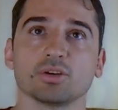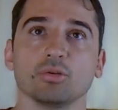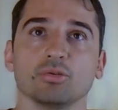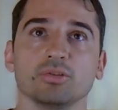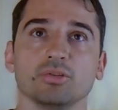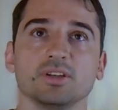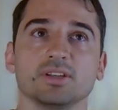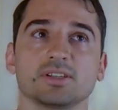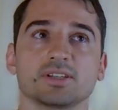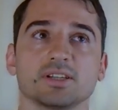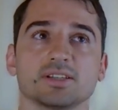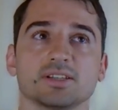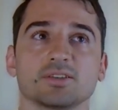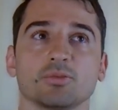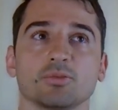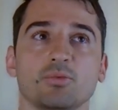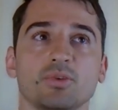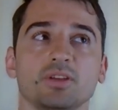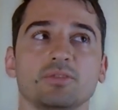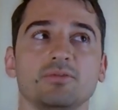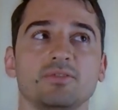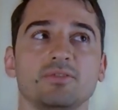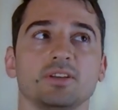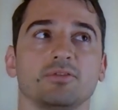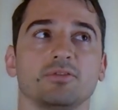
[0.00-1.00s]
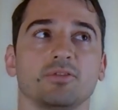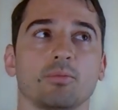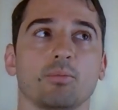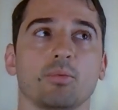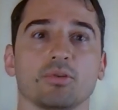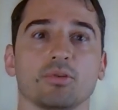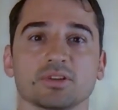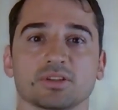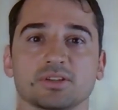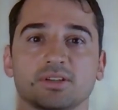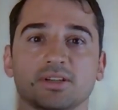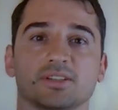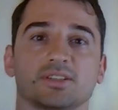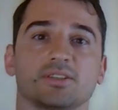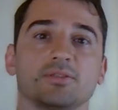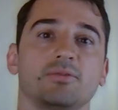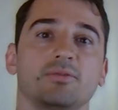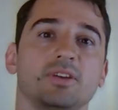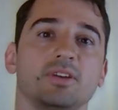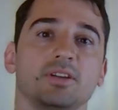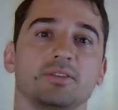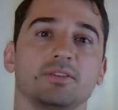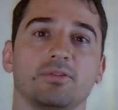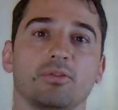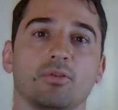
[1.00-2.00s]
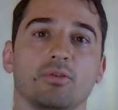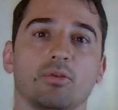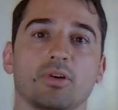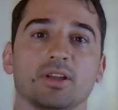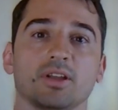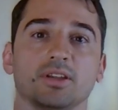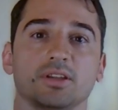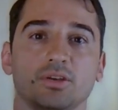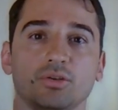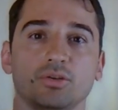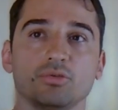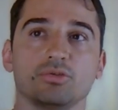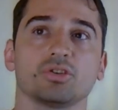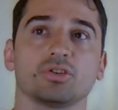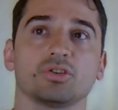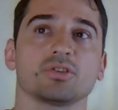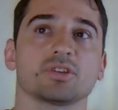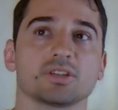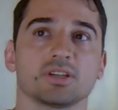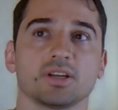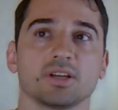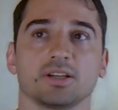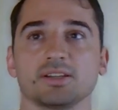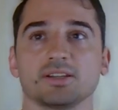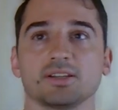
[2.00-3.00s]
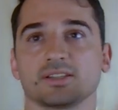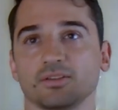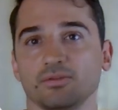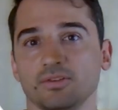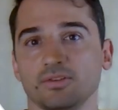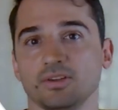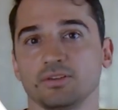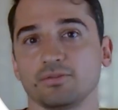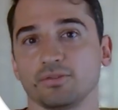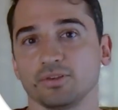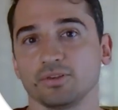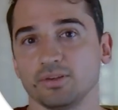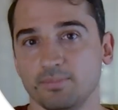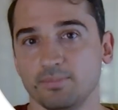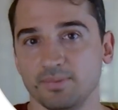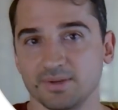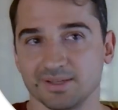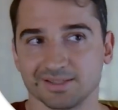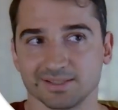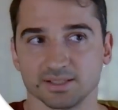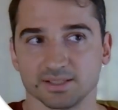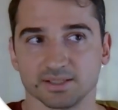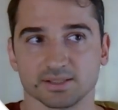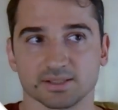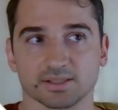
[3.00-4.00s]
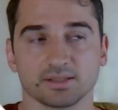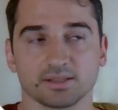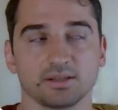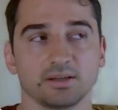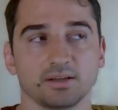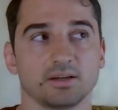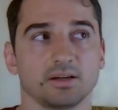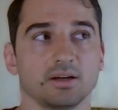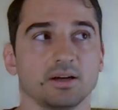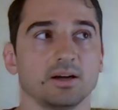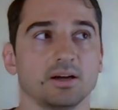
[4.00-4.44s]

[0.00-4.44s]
So it's a win-win for both. It's a win for end users and it's a win for the business.